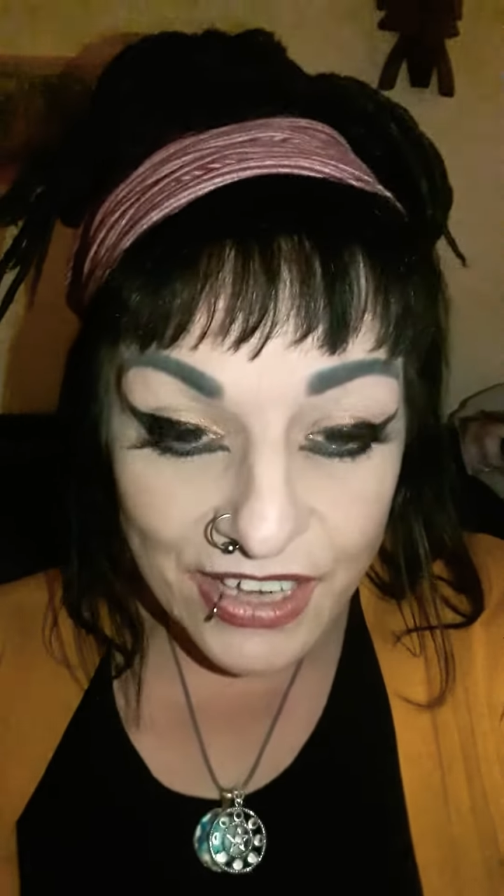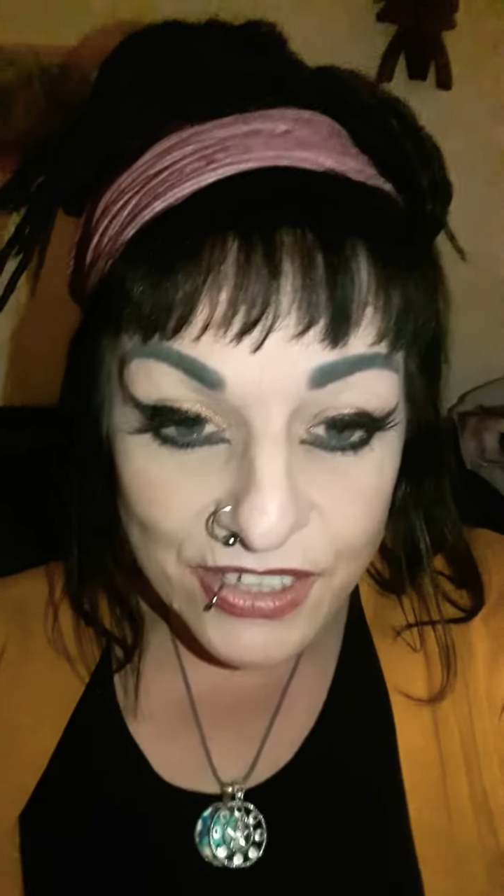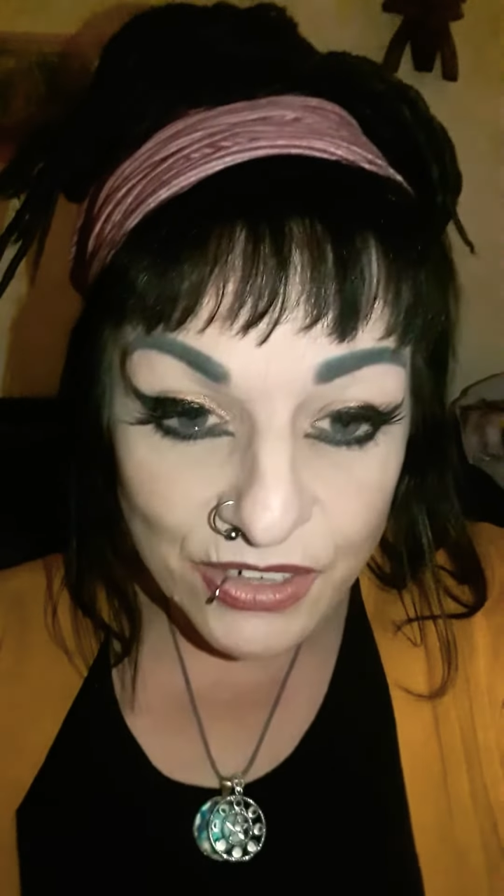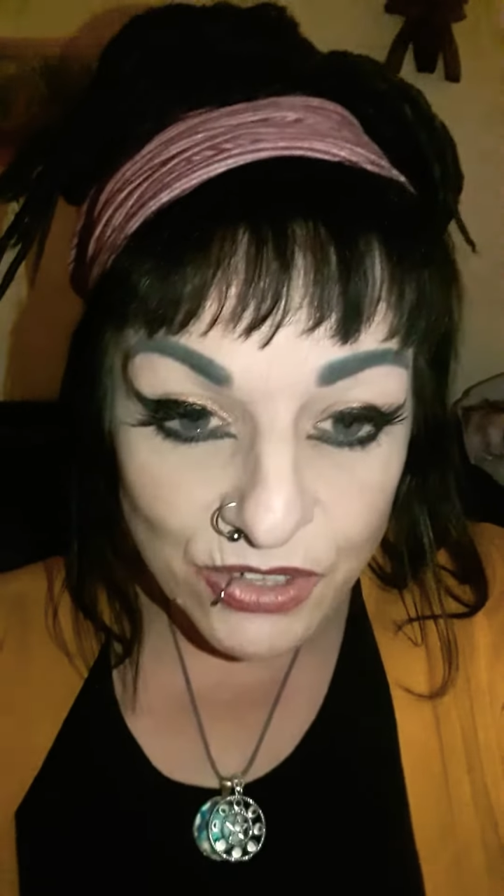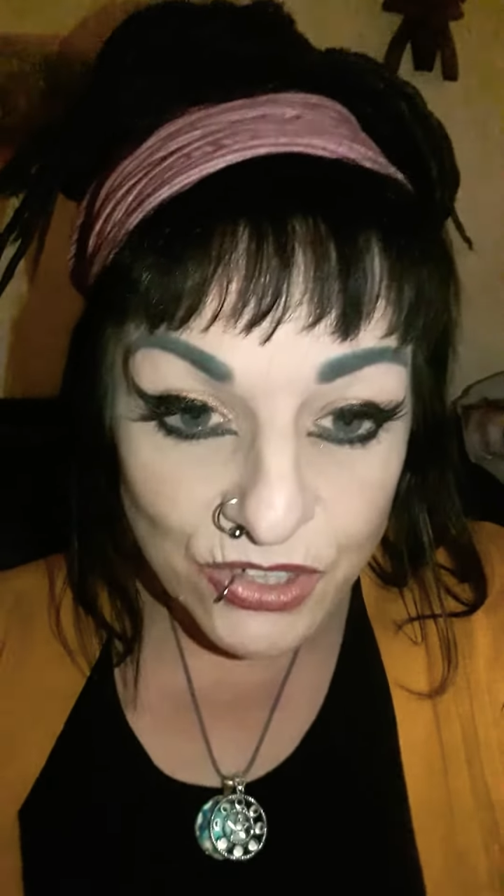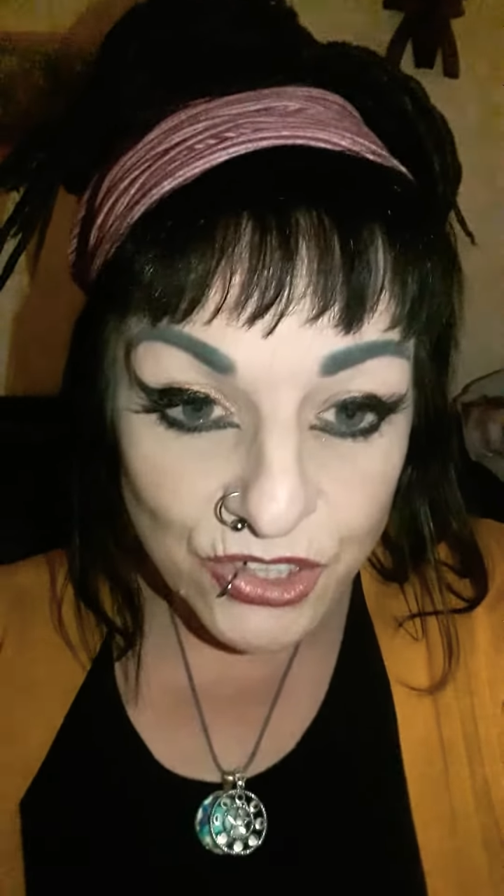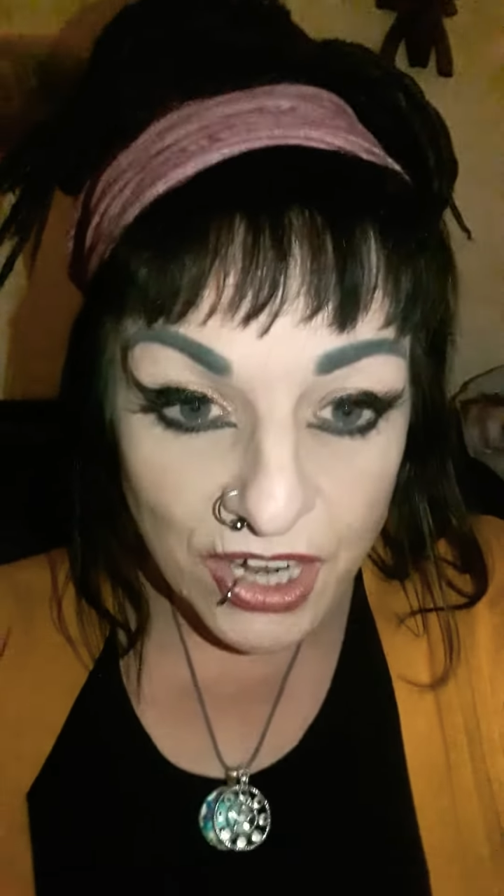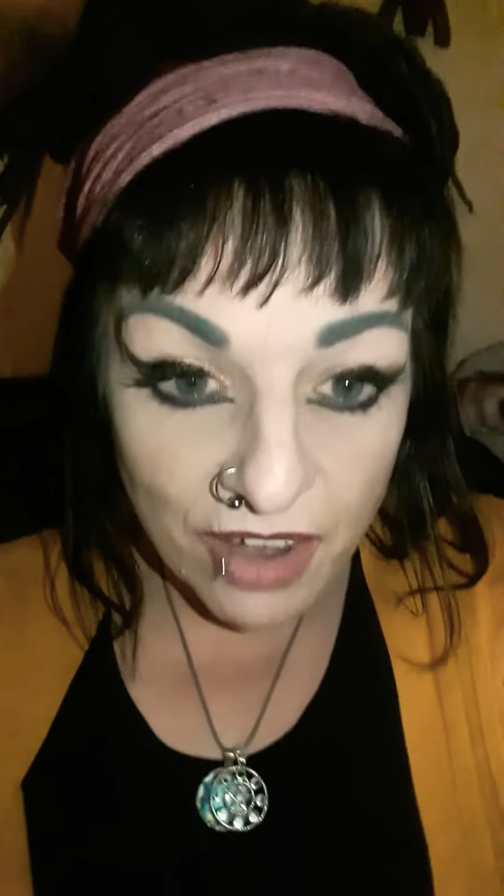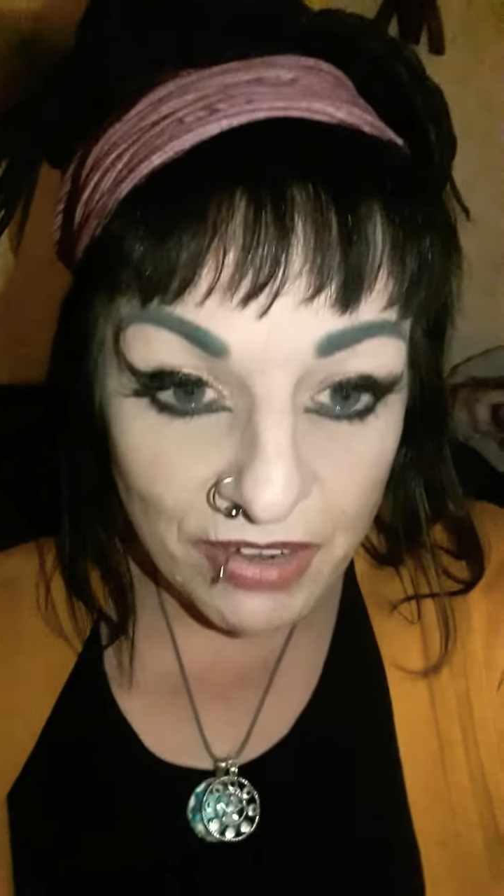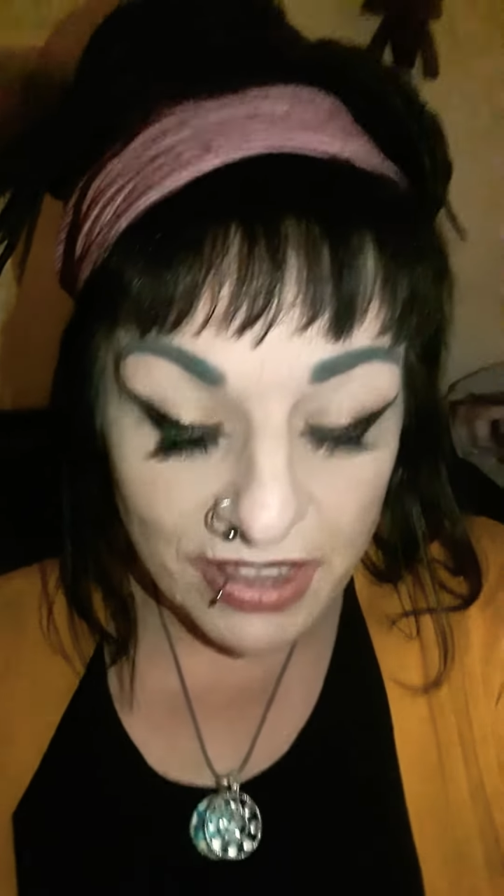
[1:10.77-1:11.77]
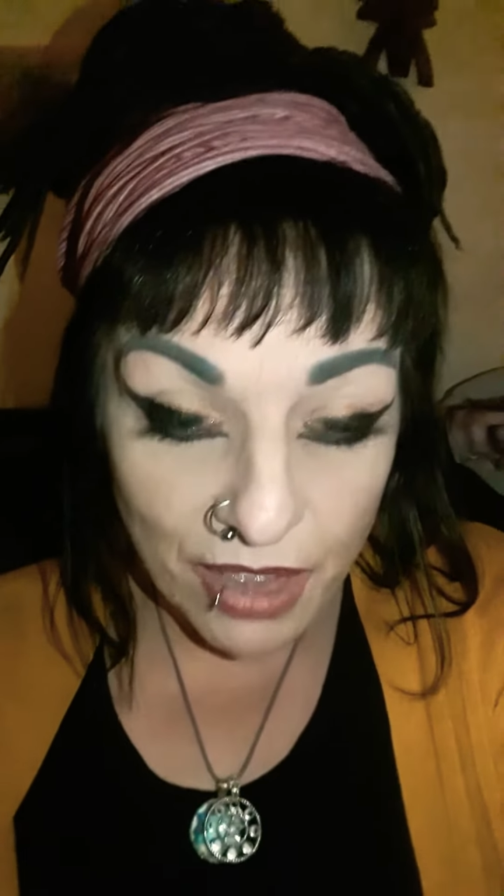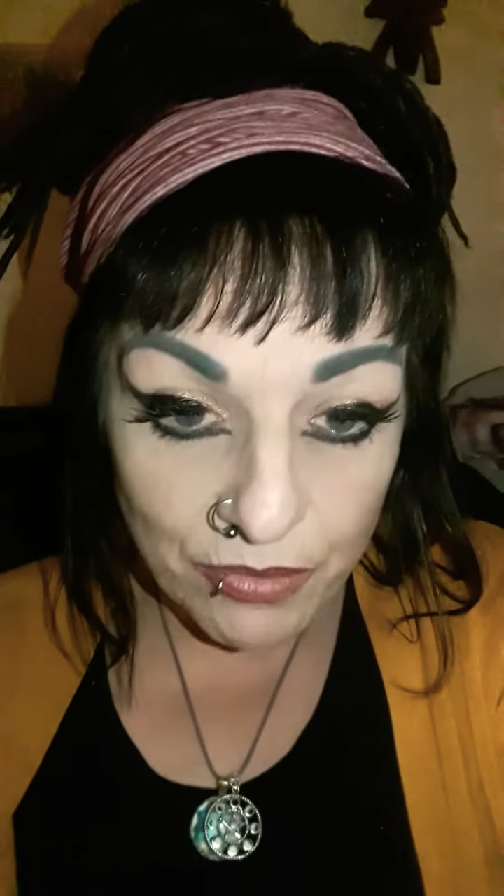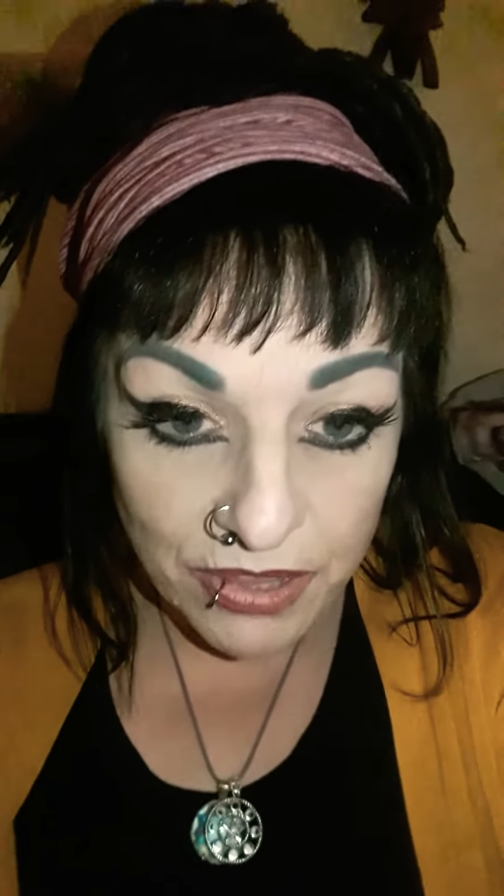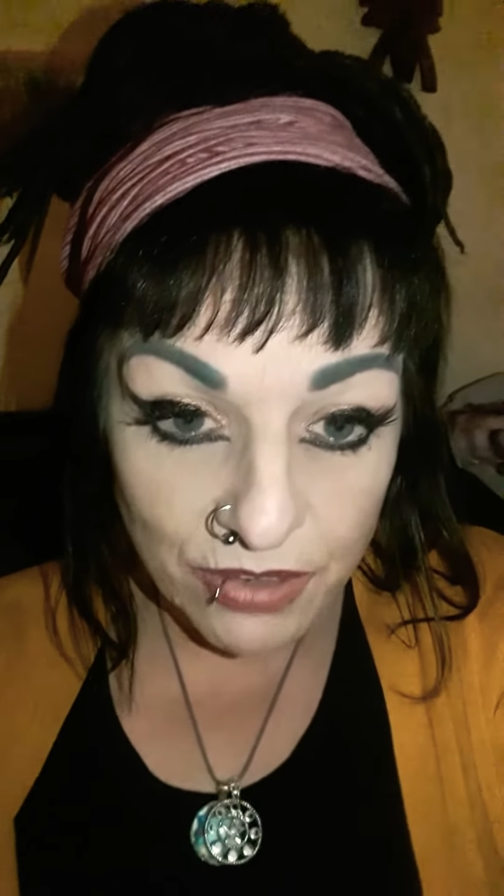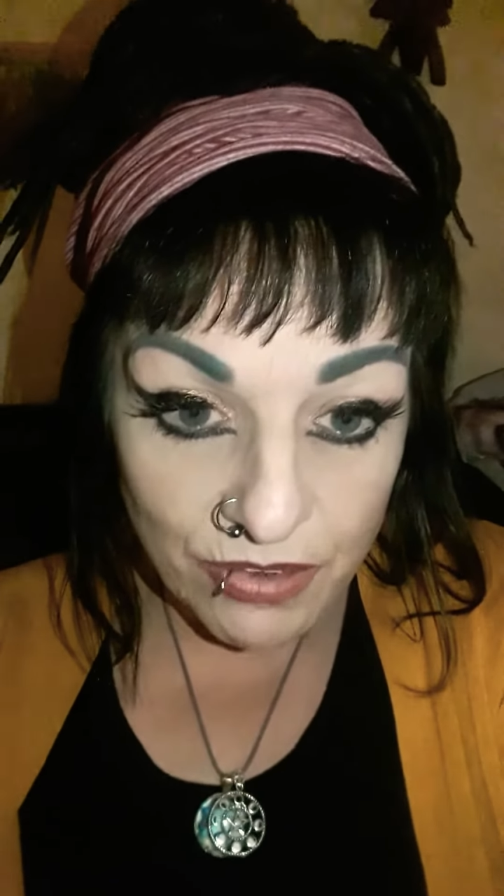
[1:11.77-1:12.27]
so just sharing that
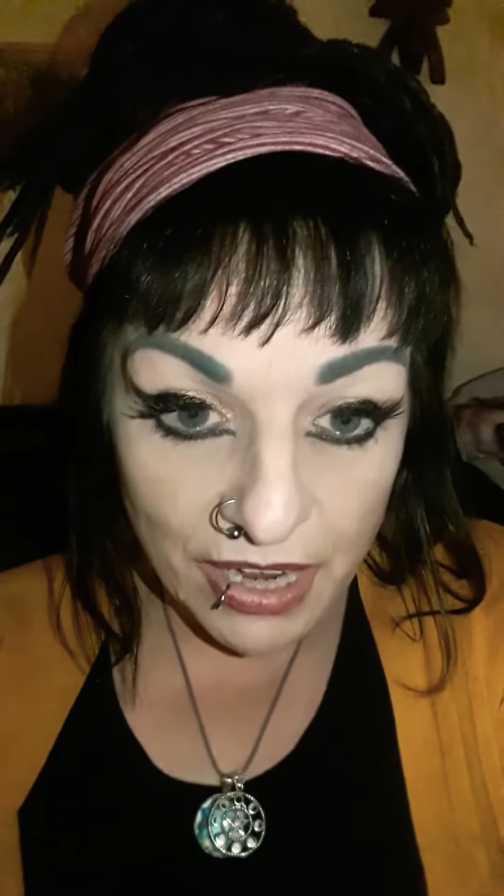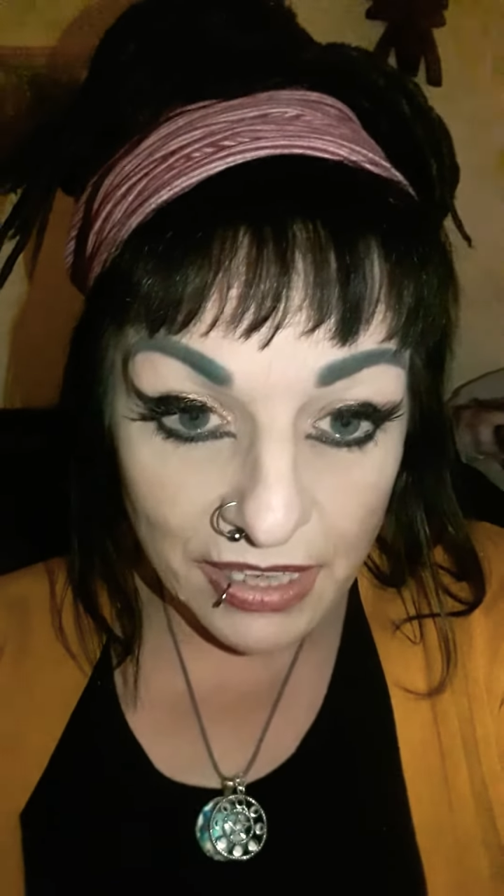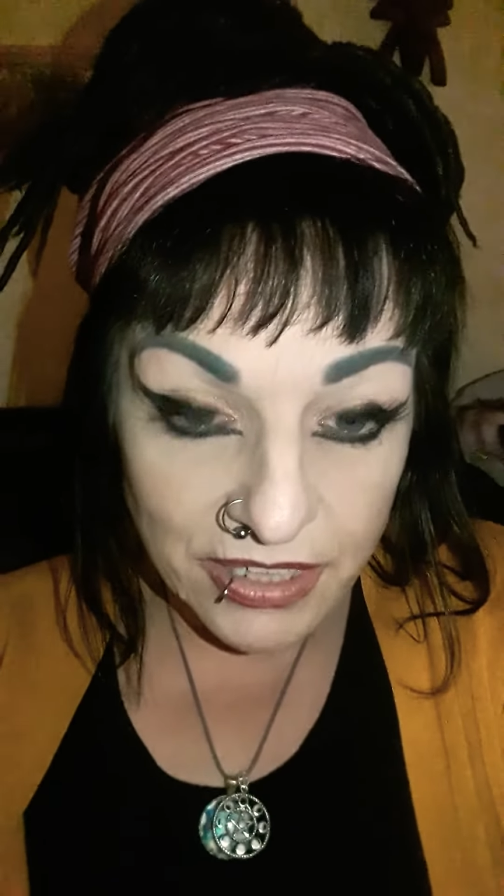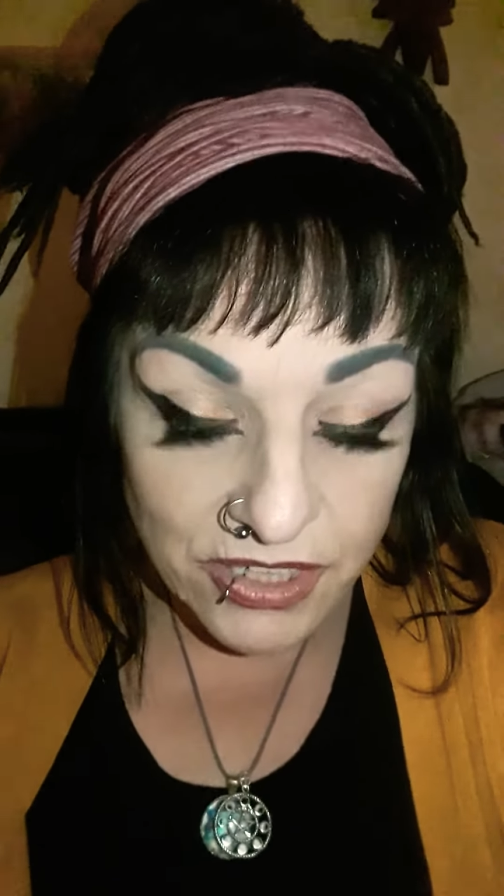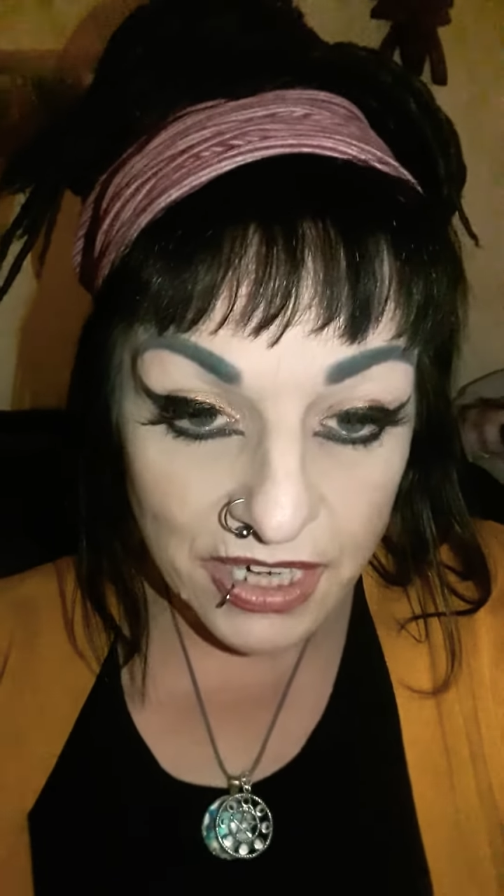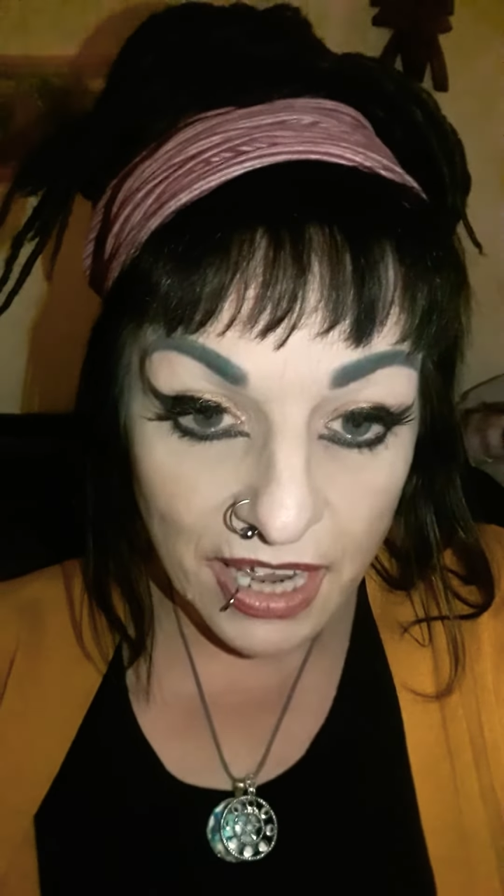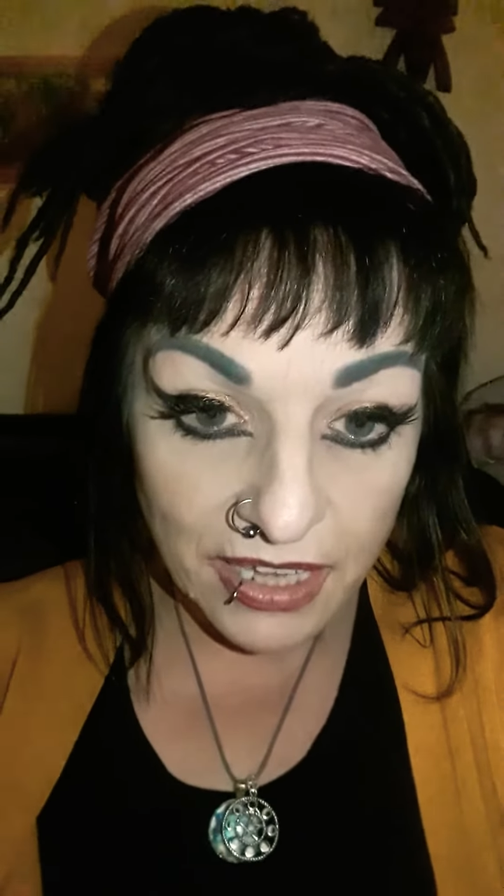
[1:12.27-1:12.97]
with you really tonight.